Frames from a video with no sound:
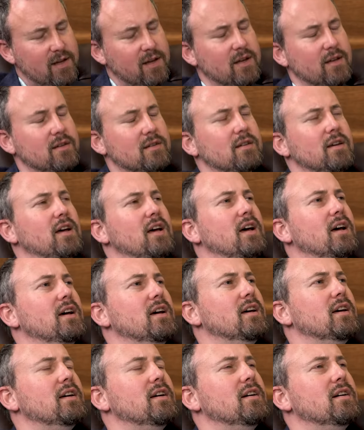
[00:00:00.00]
Yes.
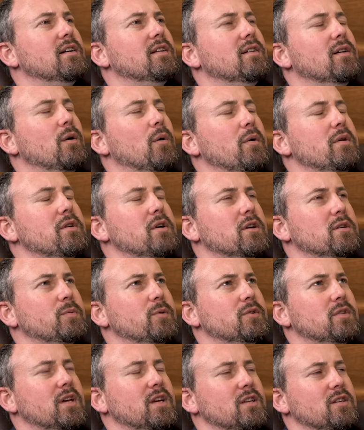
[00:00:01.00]
Well, you know, I
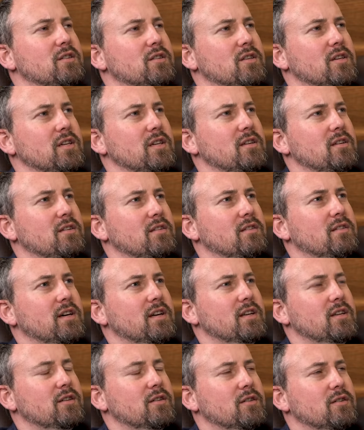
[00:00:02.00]
suppose that is the
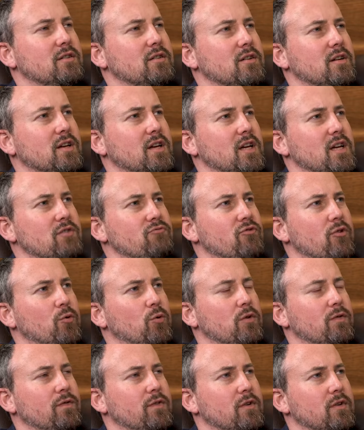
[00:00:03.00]
that is the key
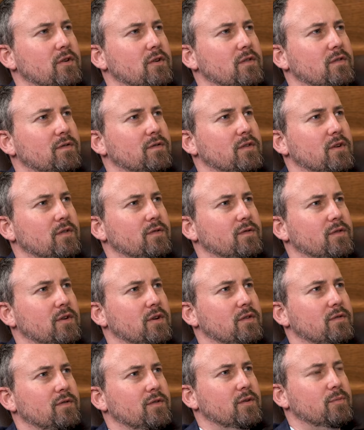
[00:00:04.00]
role of the of, of,
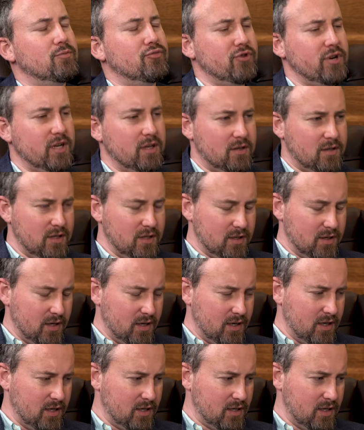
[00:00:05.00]
of the priest,
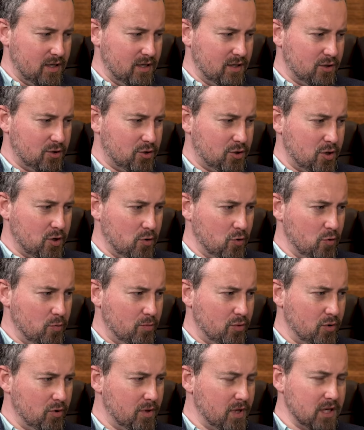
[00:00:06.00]
isn't it? It is
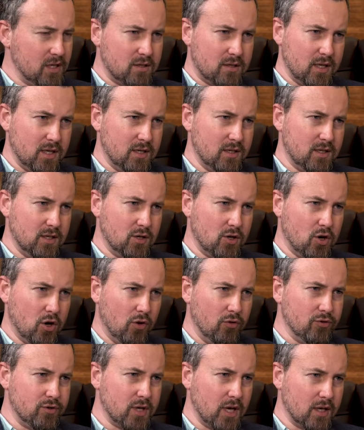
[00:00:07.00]
to put these things in
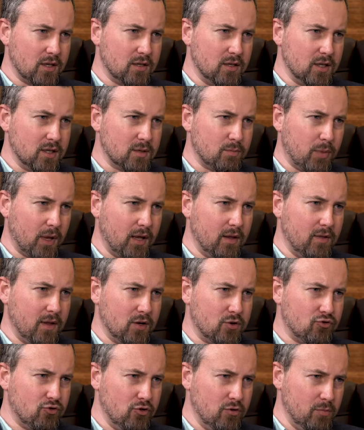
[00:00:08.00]
context and
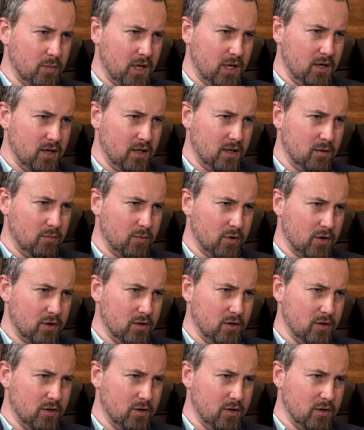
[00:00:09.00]
explain their true meaning.